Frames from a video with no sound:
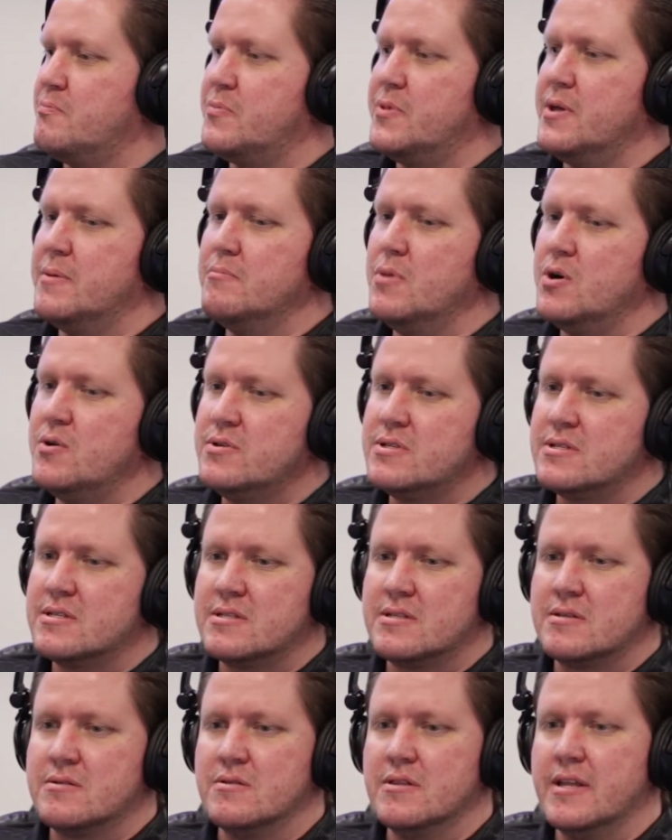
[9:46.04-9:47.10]
the
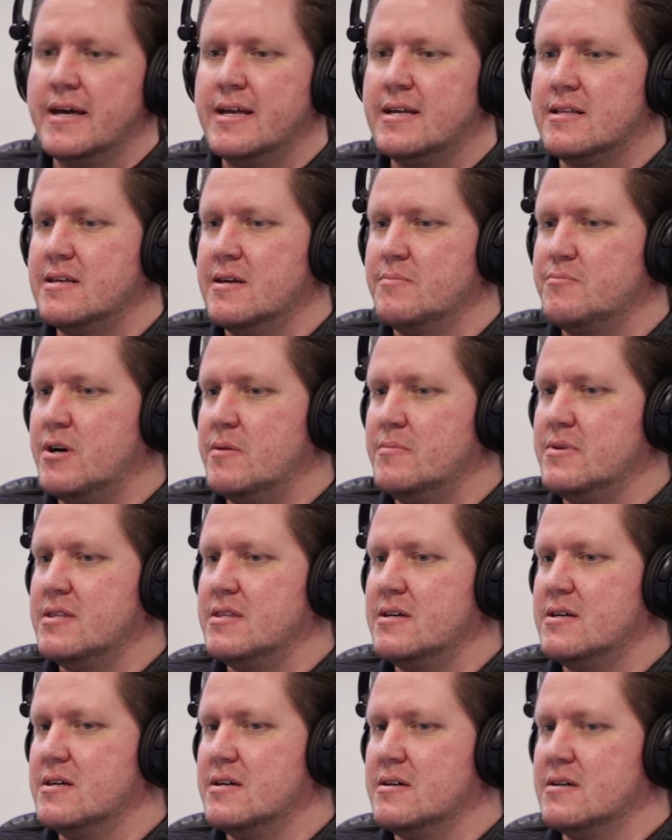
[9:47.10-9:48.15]
most likely and probably
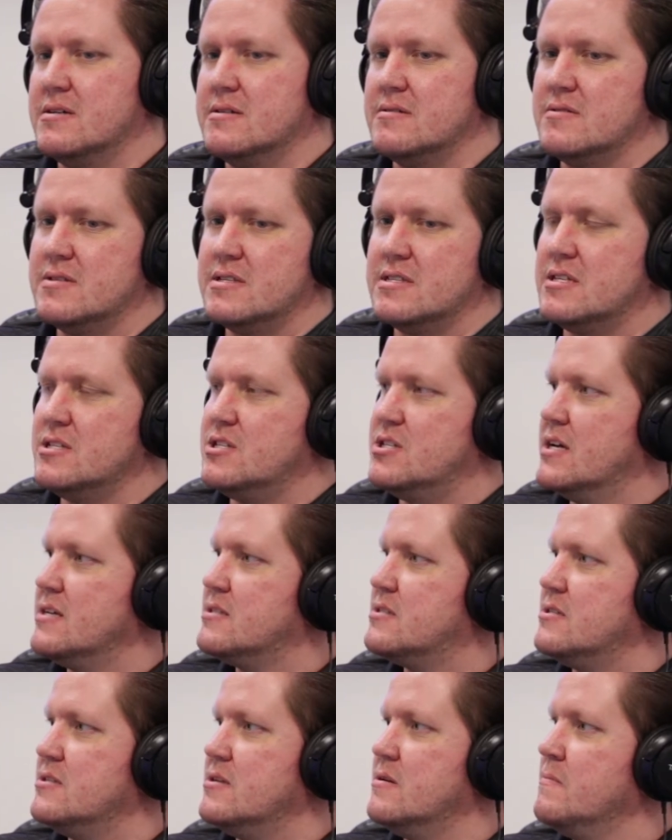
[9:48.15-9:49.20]
the
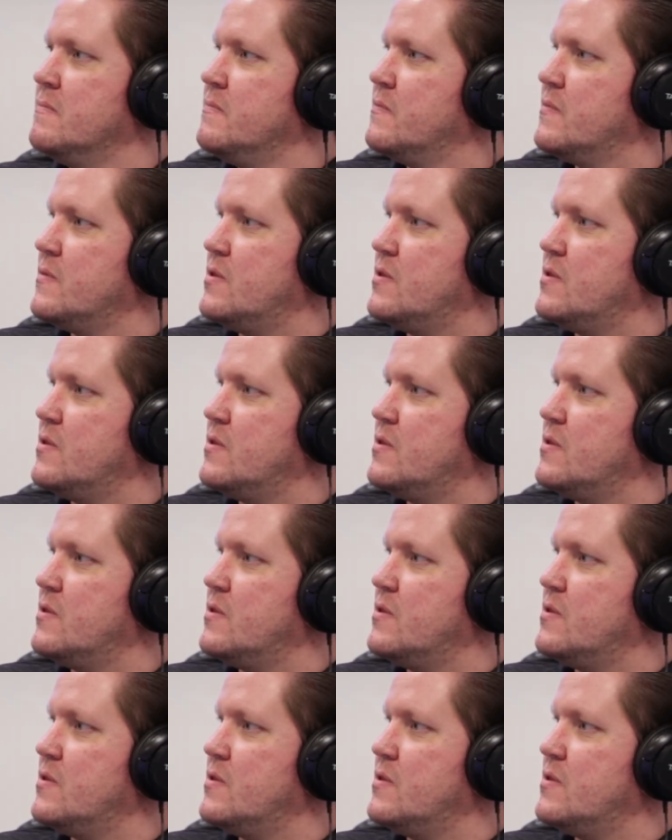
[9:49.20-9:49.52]
suggested